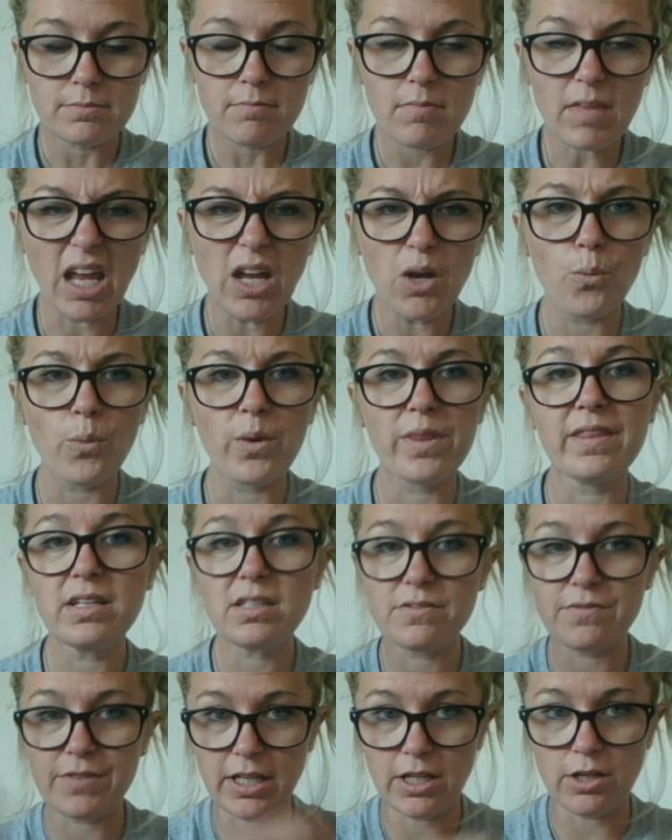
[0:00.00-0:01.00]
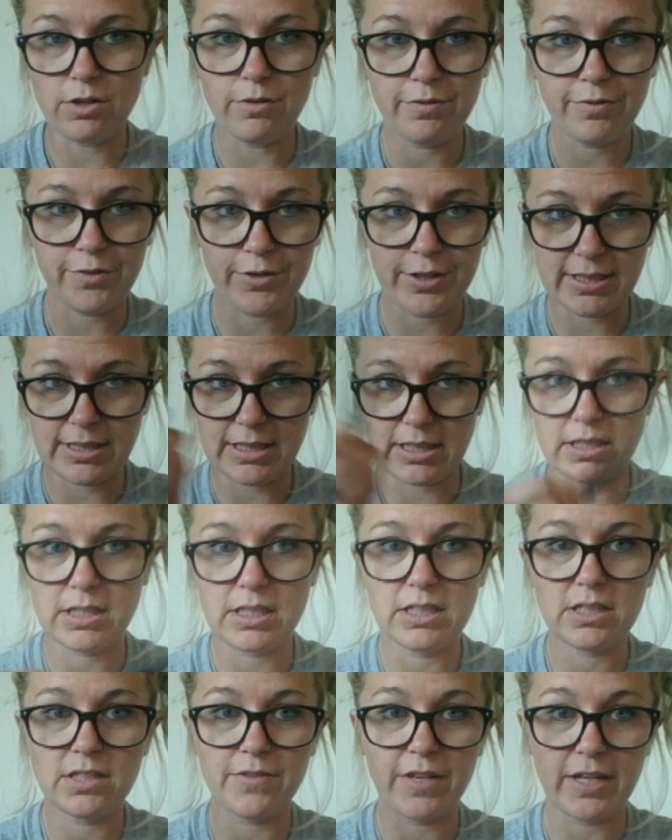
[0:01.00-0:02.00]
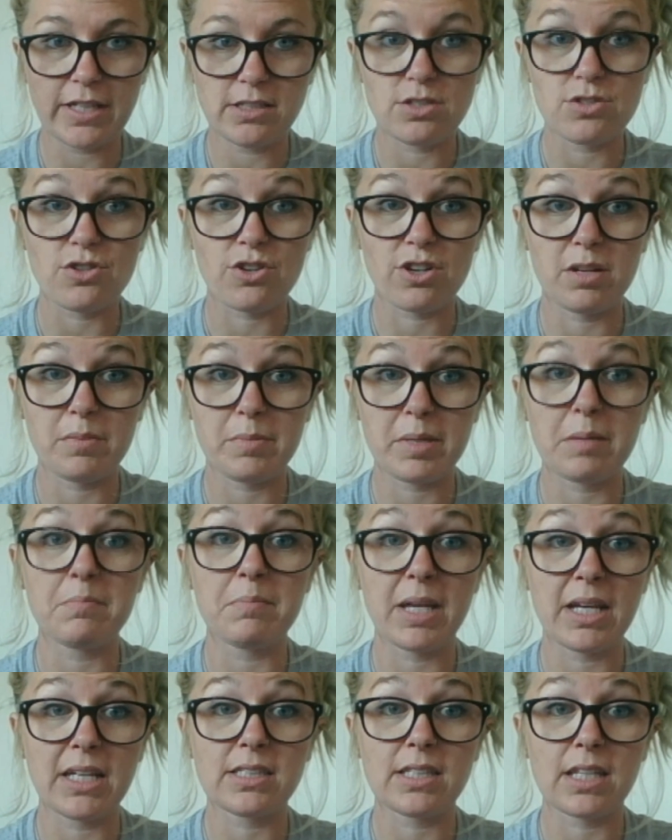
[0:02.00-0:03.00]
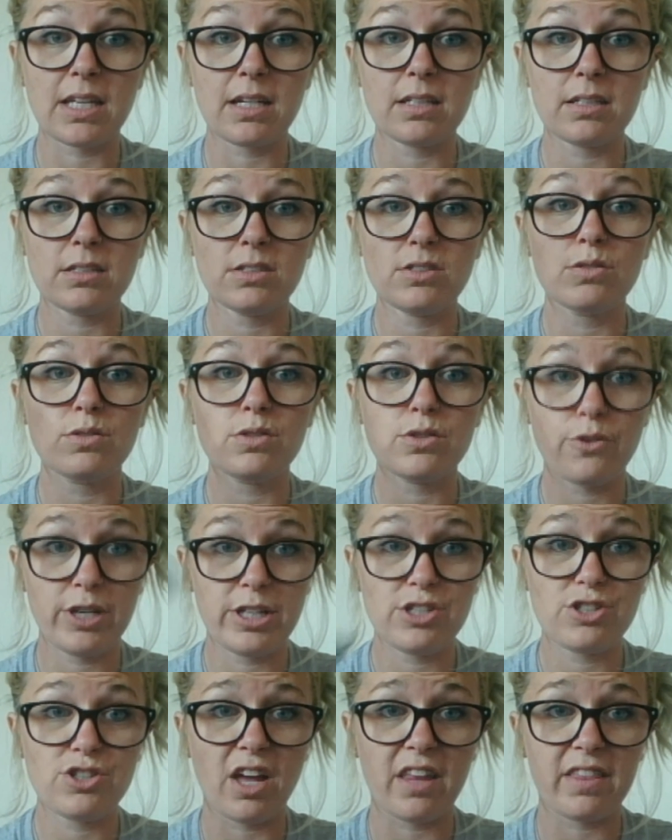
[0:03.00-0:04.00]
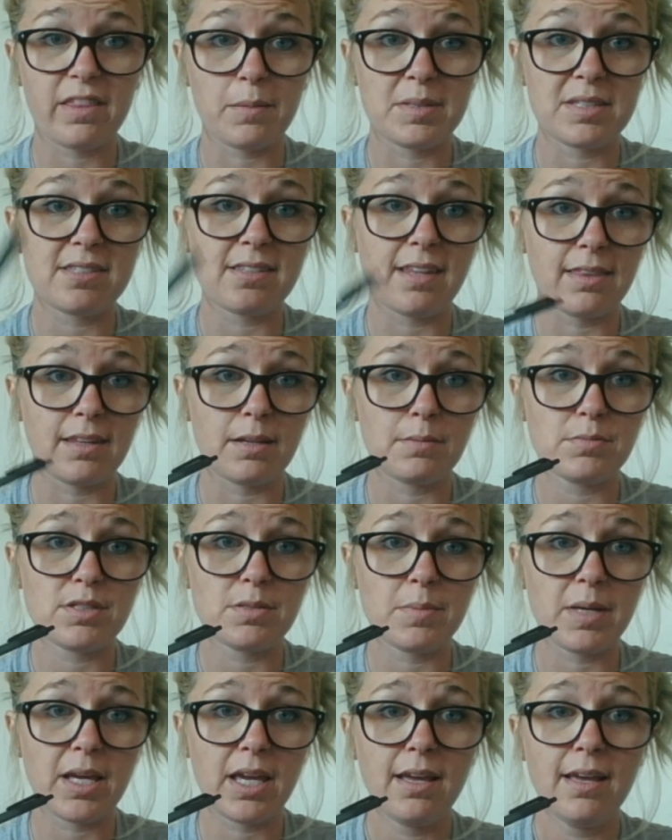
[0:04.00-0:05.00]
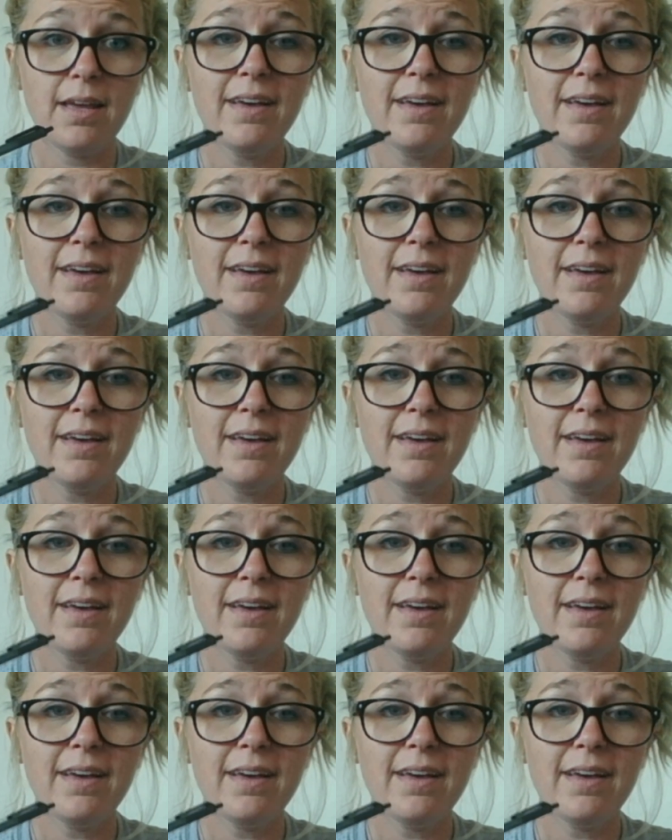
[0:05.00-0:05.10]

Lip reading: When this video freezes, these faces are going to be amazing. So screenshot them and send them to me.